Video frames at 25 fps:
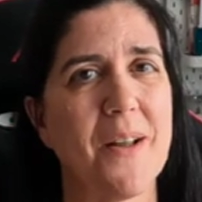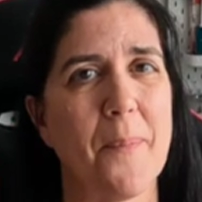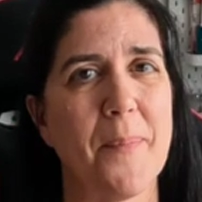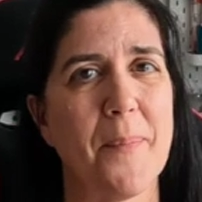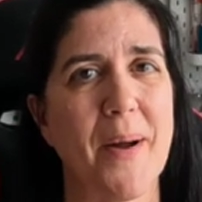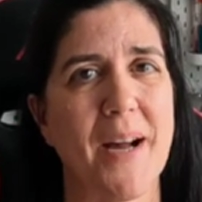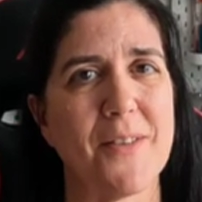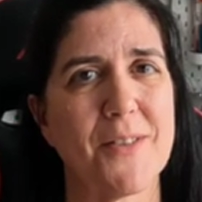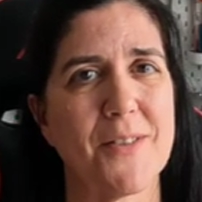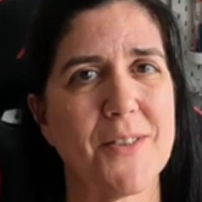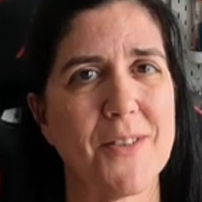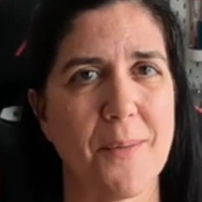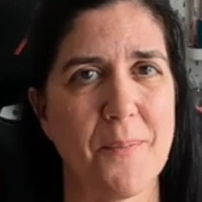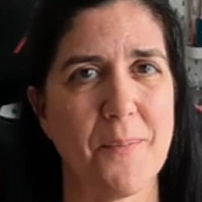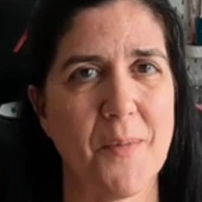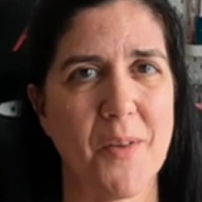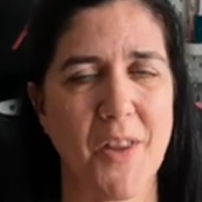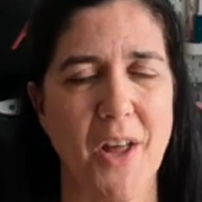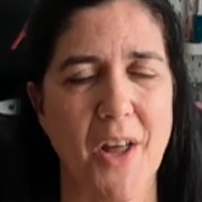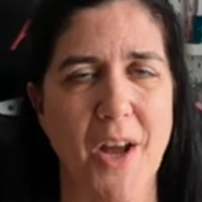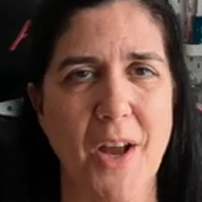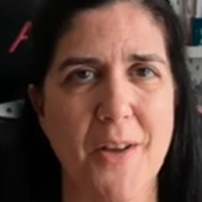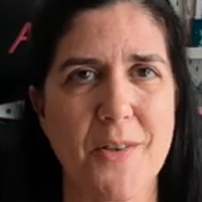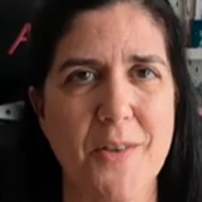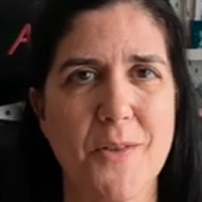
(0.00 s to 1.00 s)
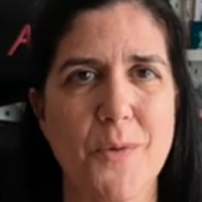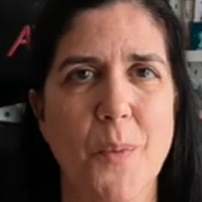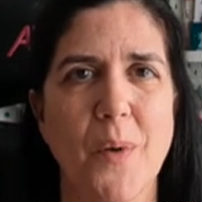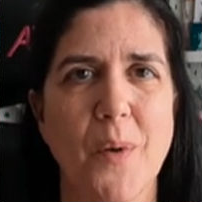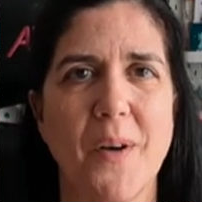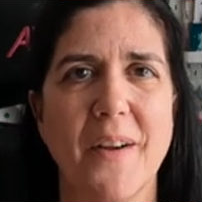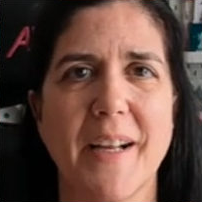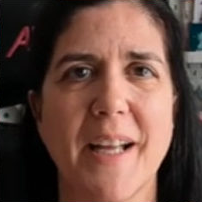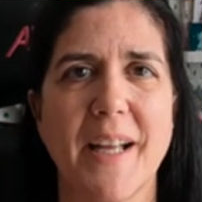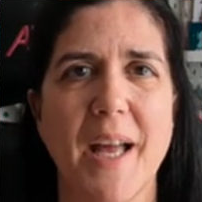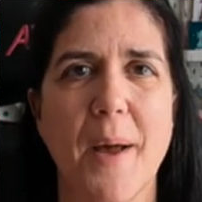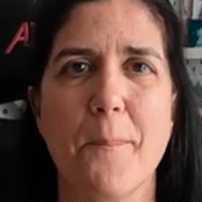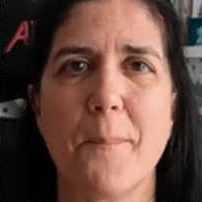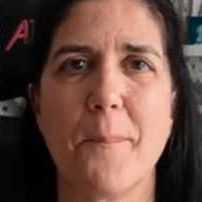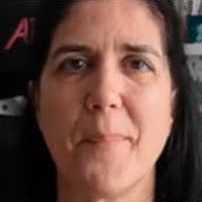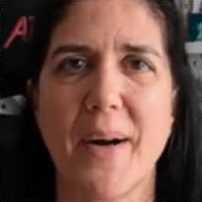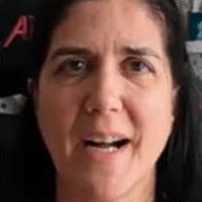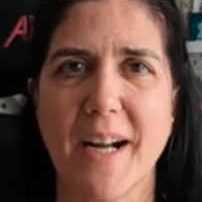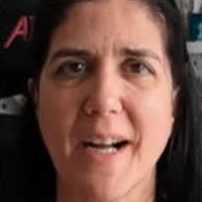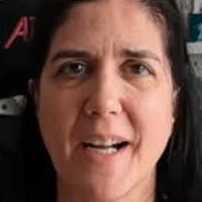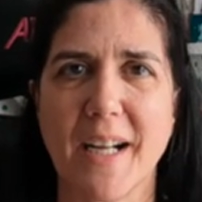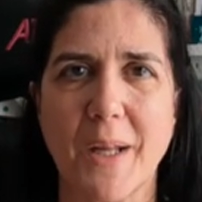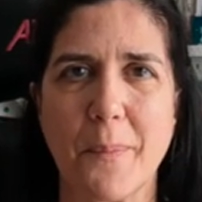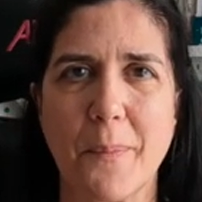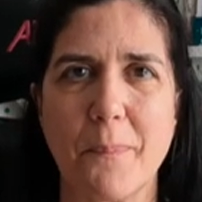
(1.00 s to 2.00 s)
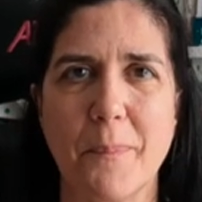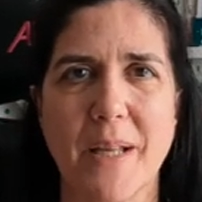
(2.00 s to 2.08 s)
about some of those when I get back,